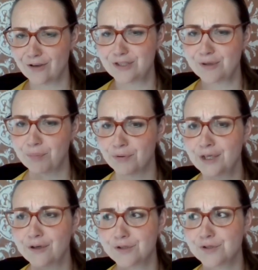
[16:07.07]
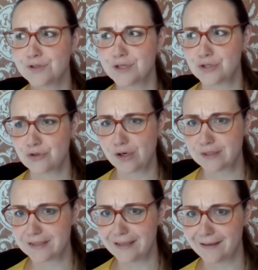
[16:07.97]
or it's the precursor to the
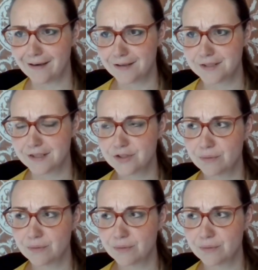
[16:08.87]
strongest antioxidant.